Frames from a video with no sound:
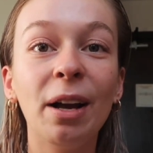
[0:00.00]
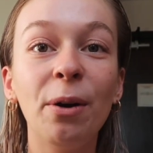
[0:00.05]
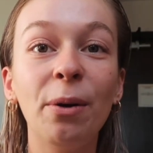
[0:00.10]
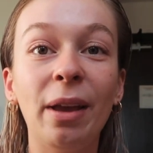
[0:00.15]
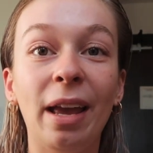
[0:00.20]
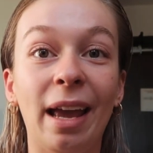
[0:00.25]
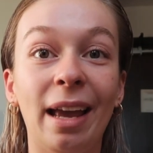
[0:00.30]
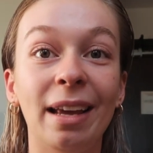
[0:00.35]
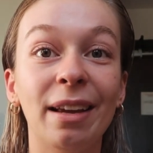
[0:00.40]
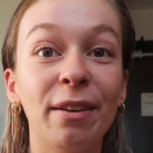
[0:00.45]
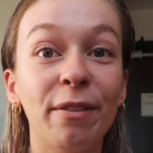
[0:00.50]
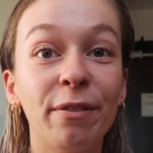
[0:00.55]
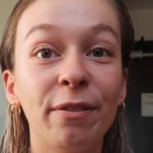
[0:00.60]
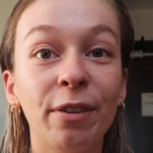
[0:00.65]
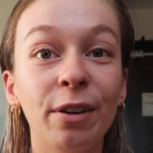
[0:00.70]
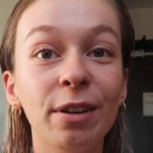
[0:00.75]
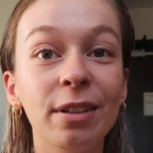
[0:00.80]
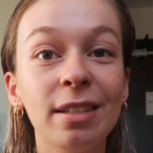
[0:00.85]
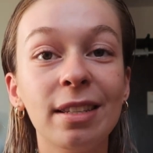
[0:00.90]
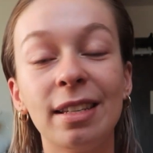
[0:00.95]
Okay,
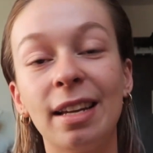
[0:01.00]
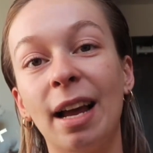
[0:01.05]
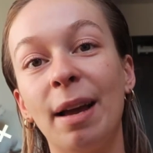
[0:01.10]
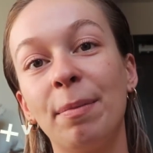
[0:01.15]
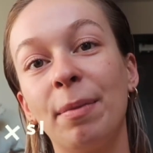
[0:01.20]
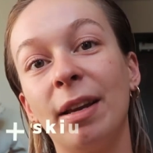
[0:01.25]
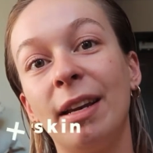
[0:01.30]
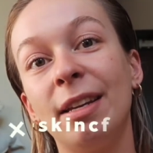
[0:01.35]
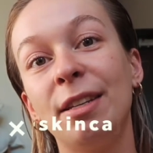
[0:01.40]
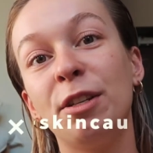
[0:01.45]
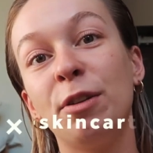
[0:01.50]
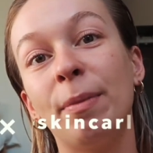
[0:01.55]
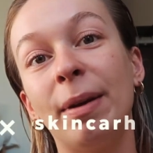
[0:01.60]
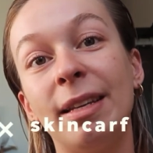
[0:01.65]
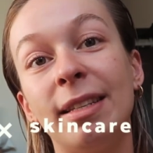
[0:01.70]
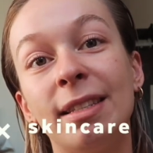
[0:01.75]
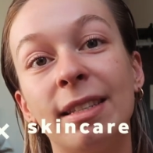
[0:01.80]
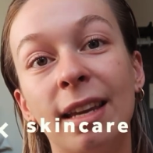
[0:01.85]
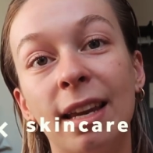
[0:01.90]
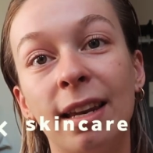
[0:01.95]
first I'm gonna do
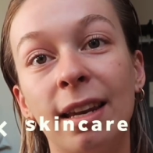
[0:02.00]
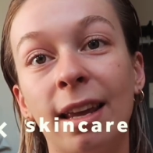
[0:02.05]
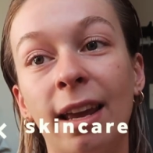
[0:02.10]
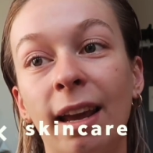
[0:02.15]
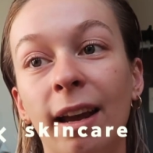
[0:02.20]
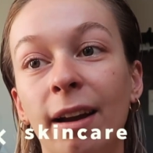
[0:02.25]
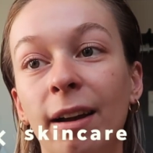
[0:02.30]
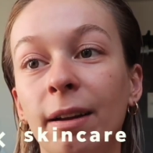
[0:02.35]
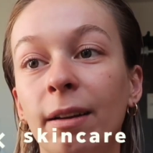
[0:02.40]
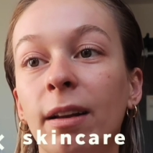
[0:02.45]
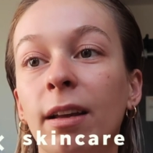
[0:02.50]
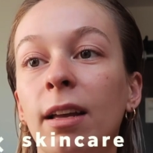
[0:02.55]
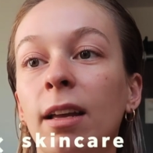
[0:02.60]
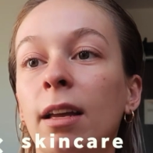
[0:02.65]
my skincare.